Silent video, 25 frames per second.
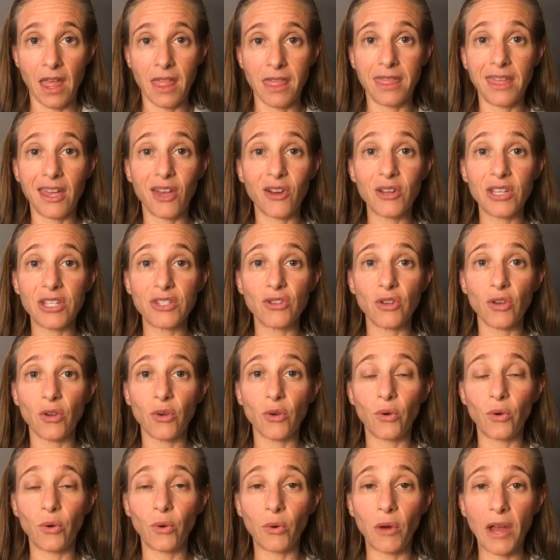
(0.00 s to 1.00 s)
There is
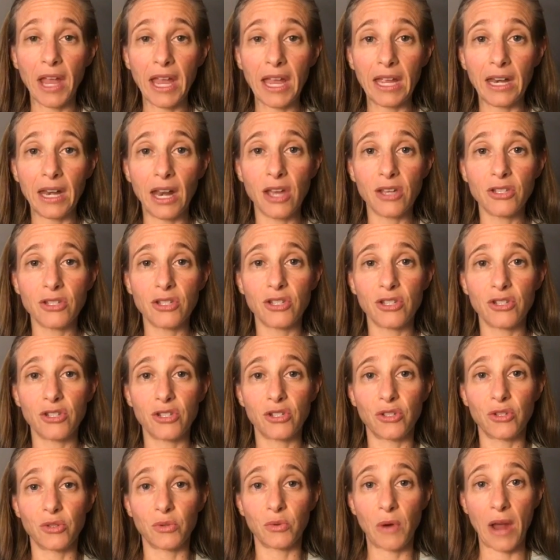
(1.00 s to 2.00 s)
great
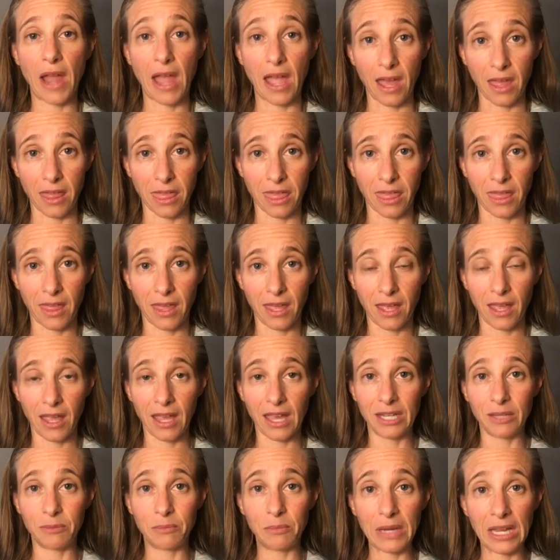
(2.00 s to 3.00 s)
strength
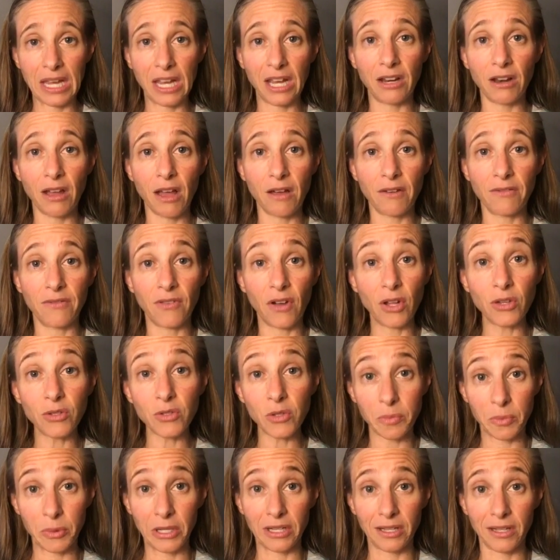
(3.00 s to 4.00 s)
in being
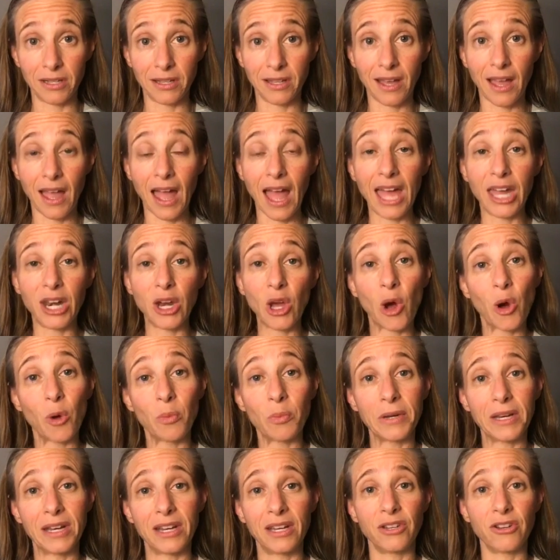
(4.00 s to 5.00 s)
vulnerable and
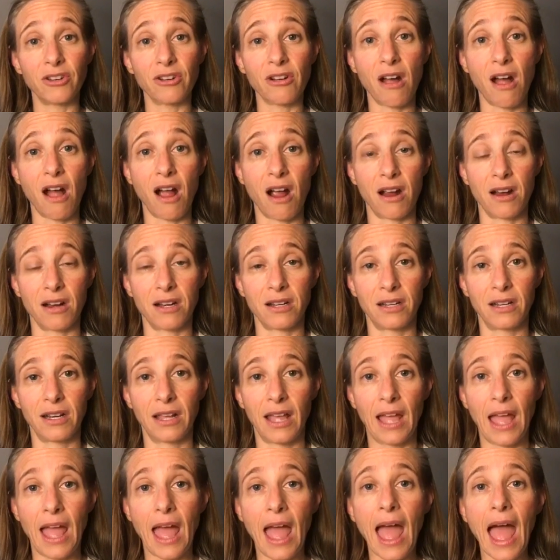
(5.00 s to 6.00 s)
opening your heart.
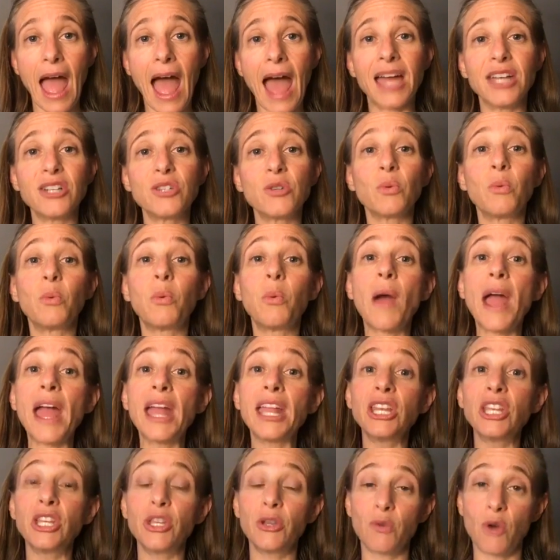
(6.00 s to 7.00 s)
And
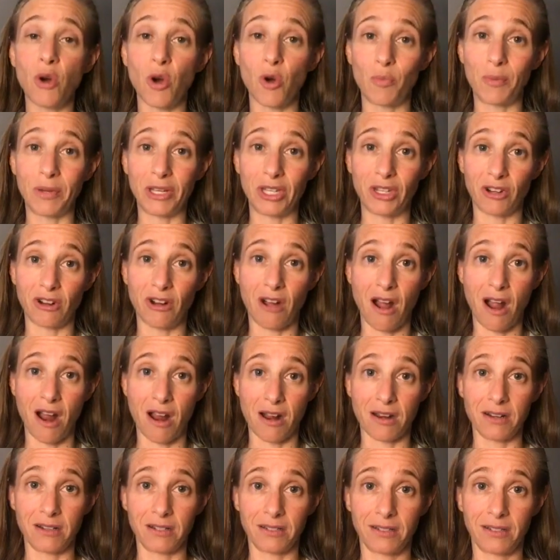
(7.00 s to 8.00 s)
when you open your
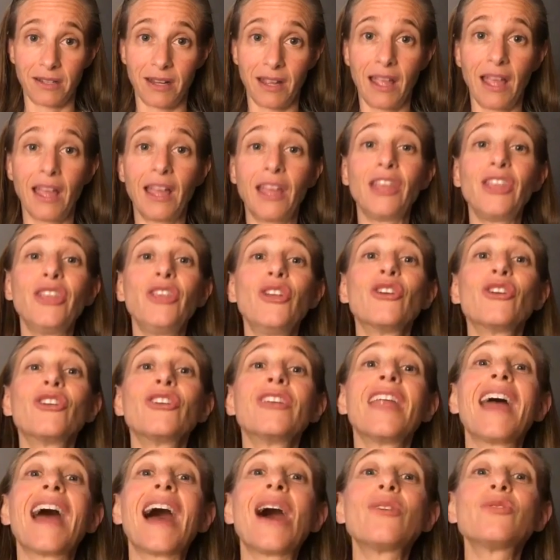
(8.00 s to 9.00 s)
heart, you're
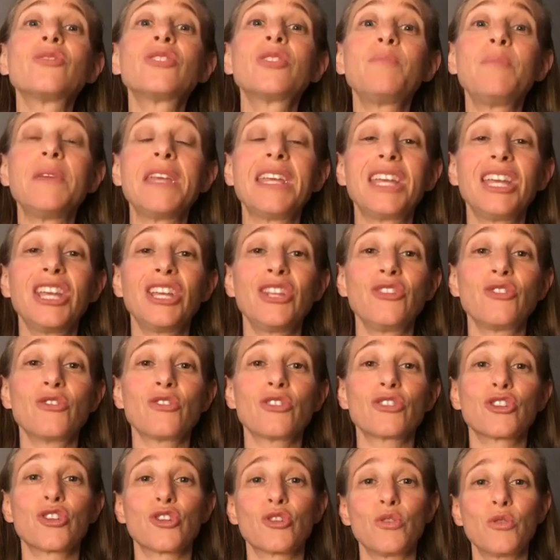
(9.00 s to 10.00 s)
now speaking
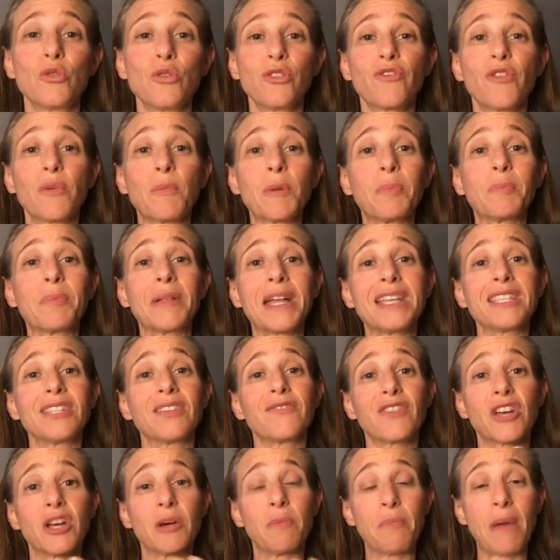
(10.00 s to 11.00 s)
your truth from a place
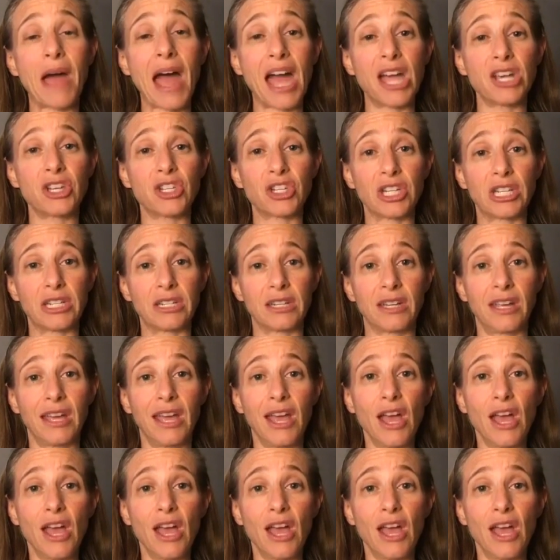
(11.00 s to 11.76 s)
of compassion.